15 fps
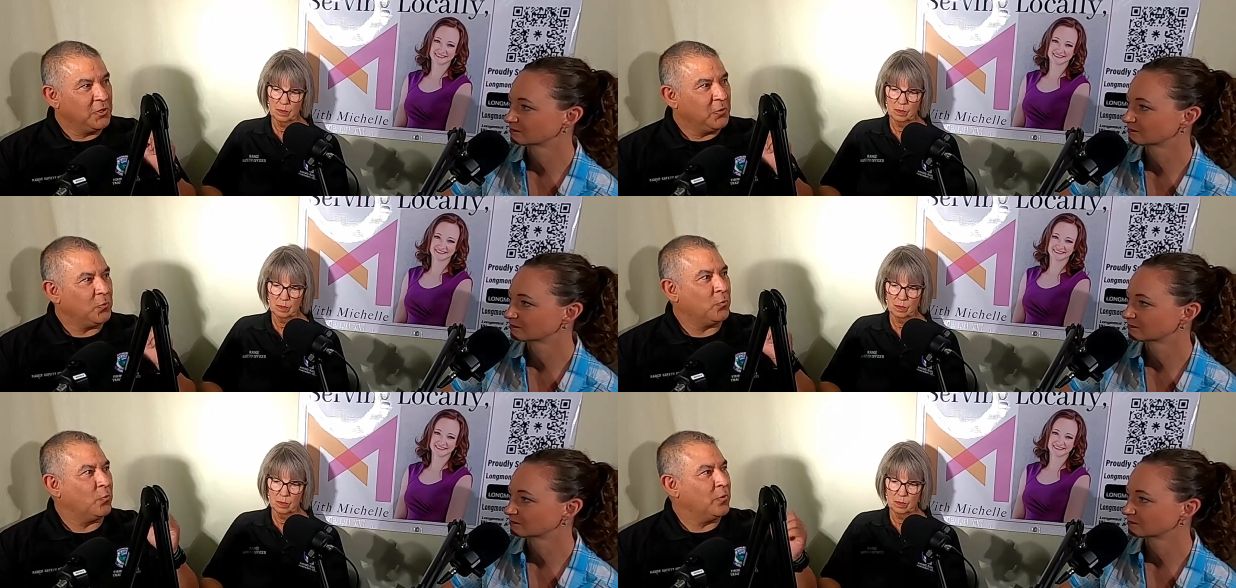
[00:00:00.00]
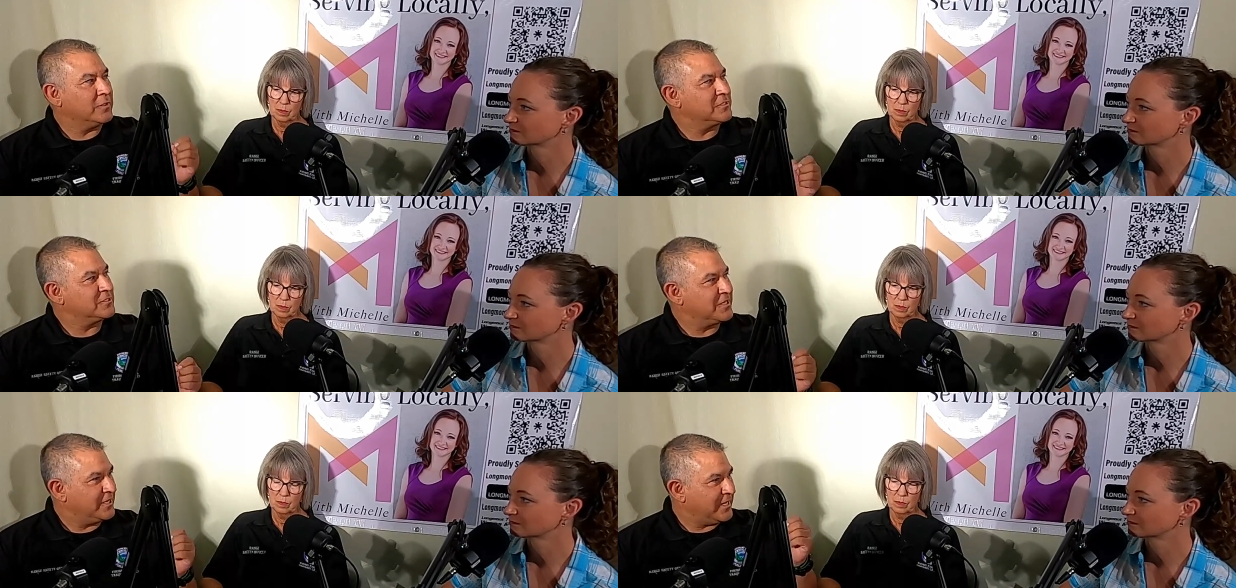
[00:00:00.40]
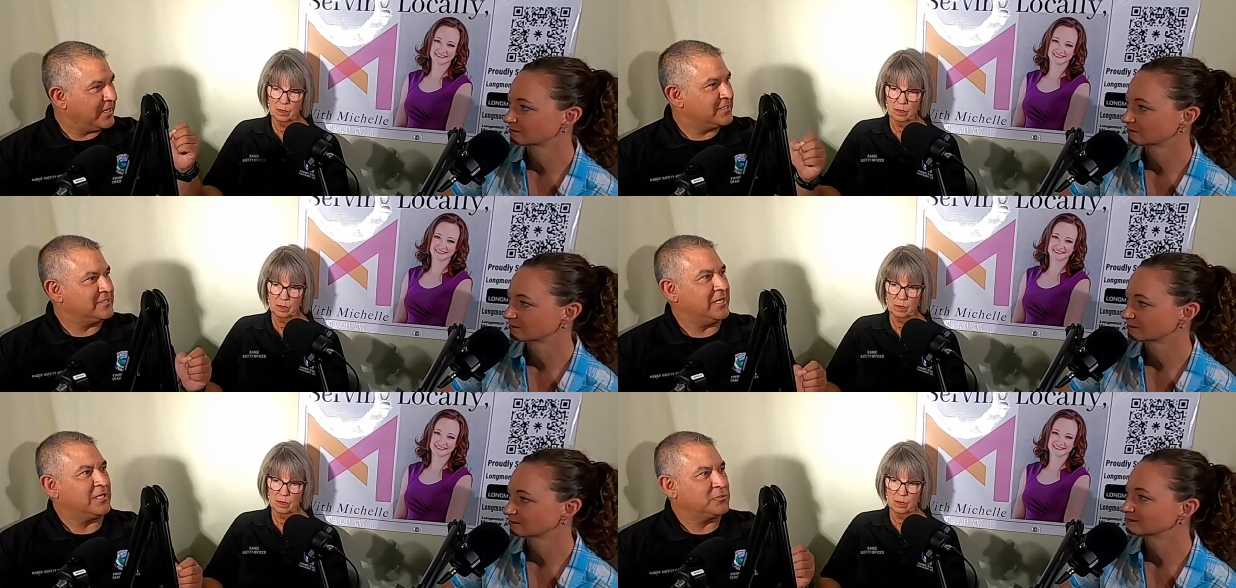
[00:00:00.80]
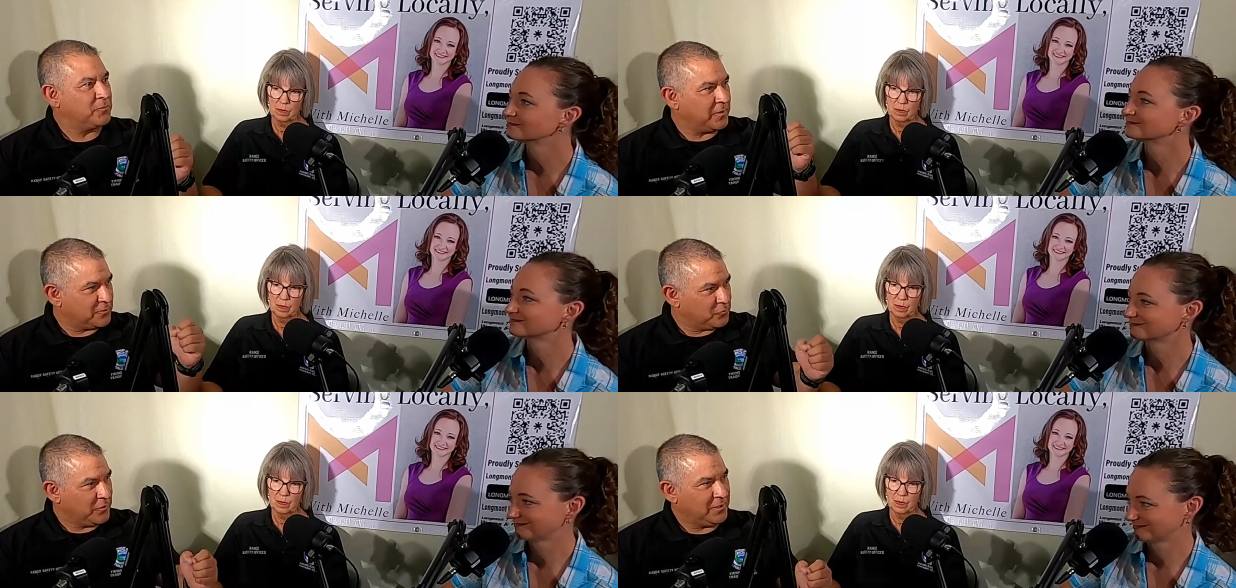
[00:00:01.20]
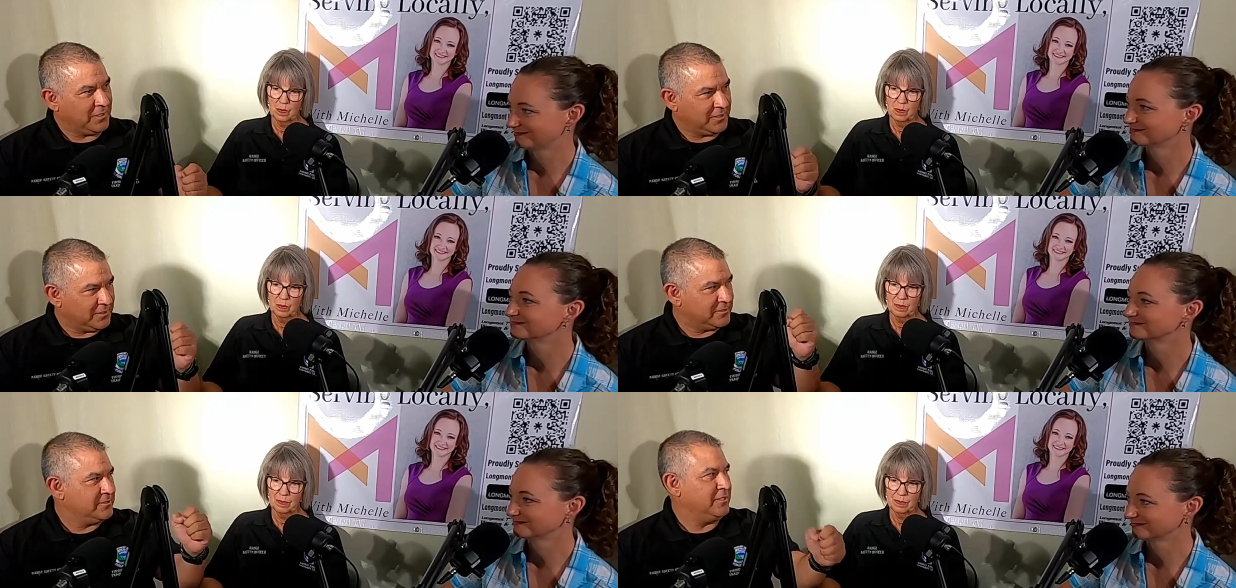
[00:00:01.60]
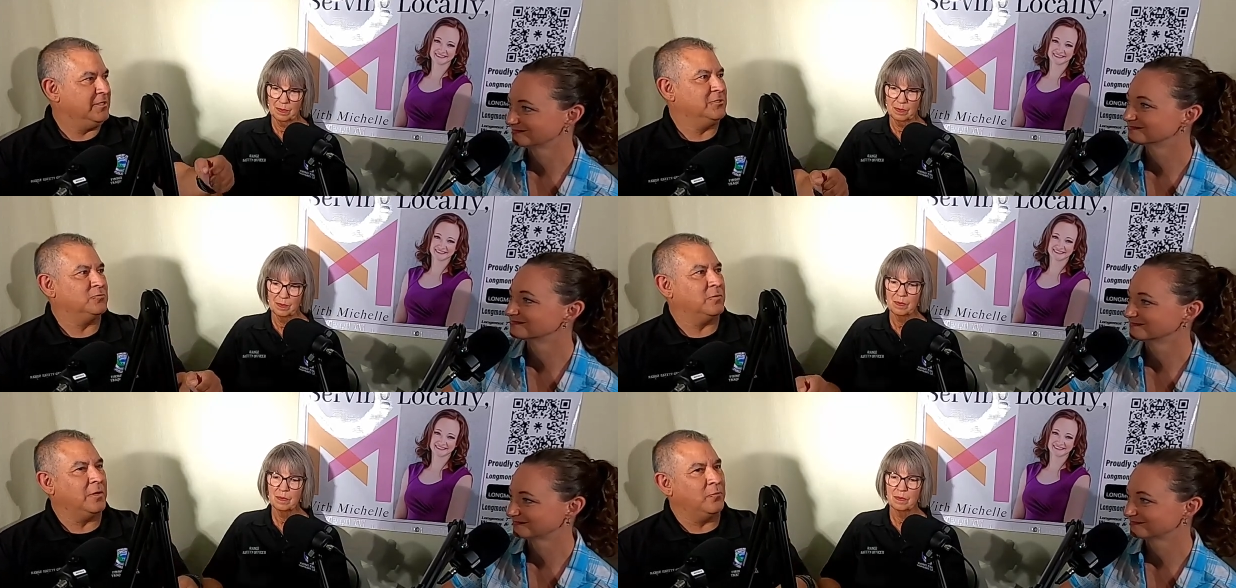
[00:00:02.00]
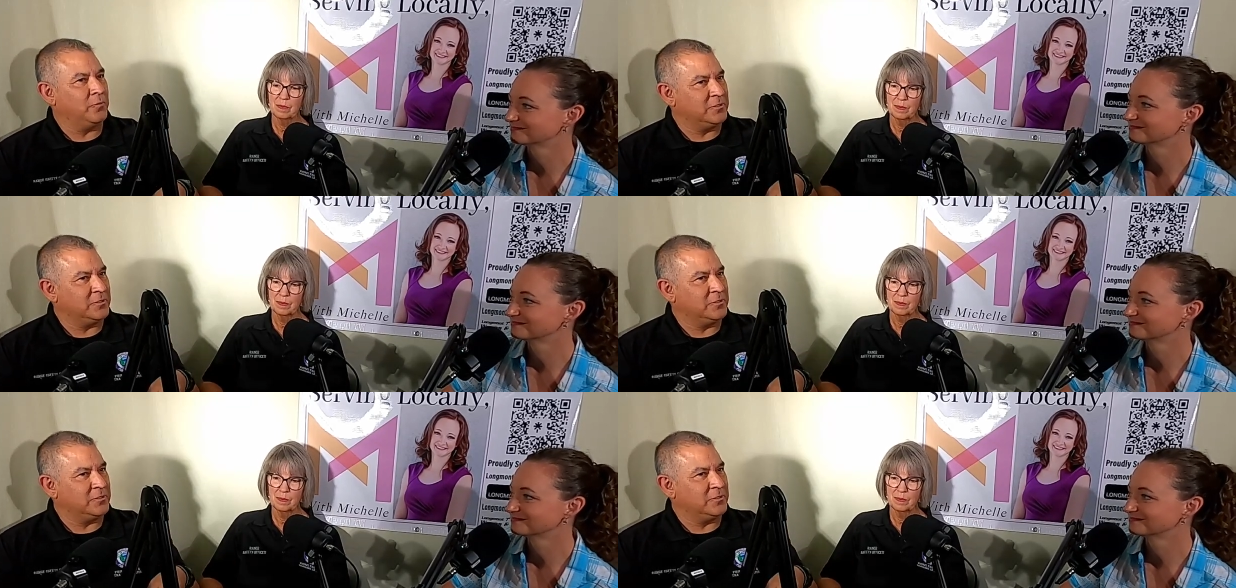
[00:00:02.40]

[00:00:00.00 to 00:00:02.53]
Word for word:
Speaker 1: what's the next aspect we need to teach, right? Mm-hmm.